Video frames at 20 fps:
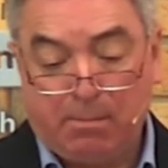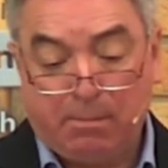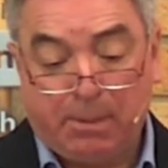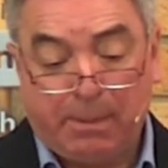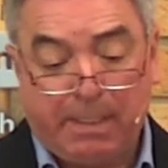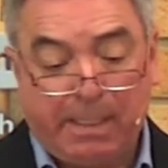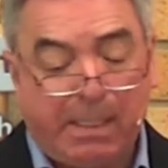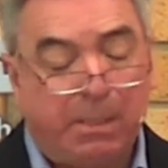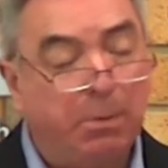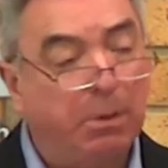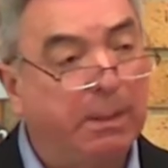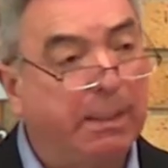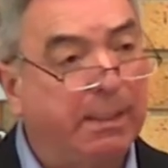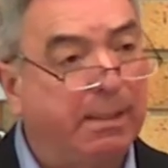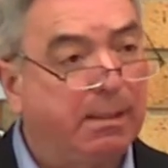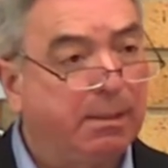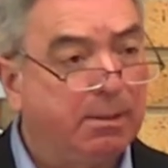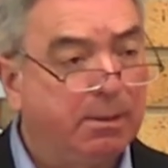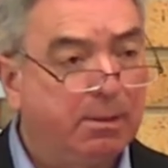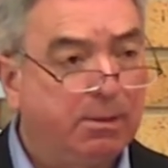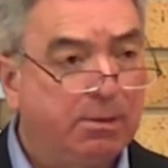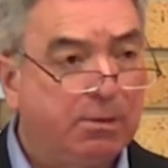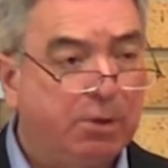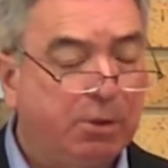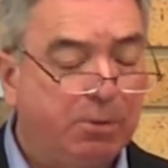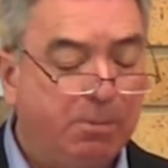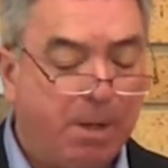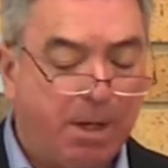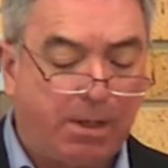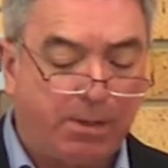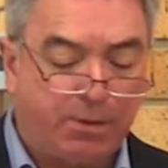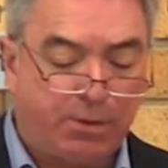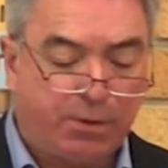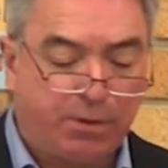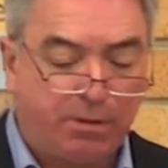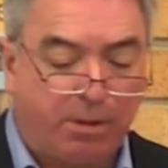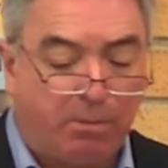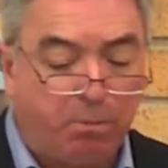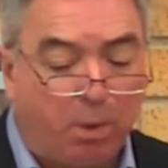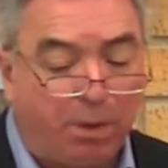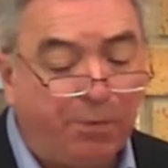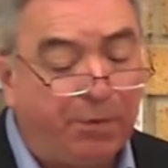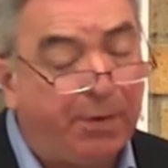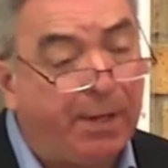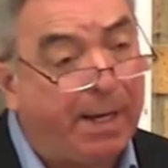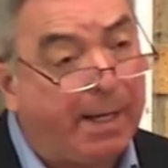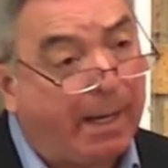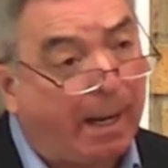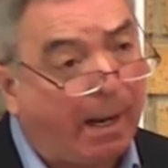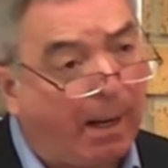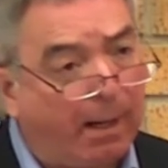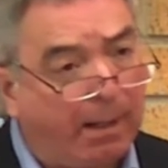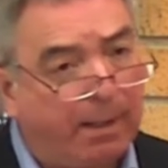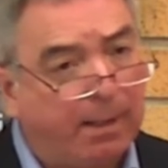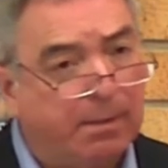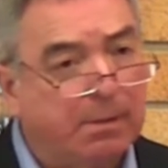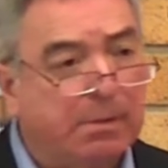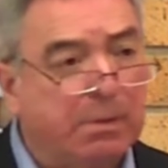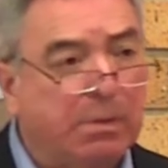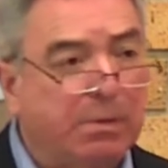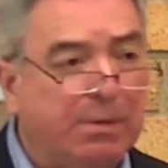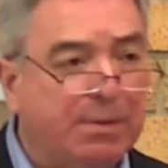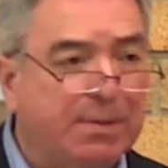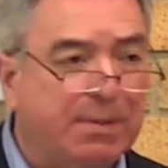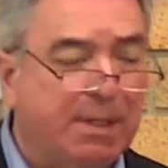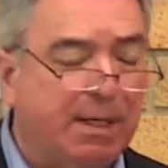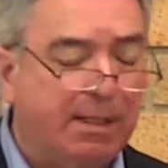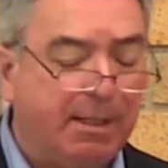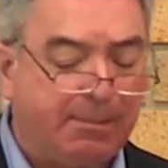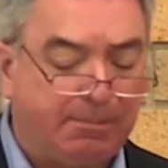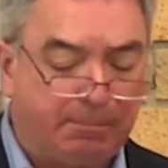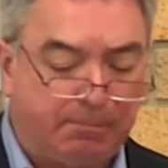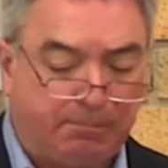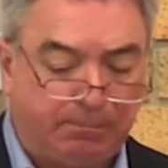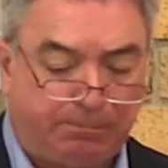but equally, too much of one thing can do the same.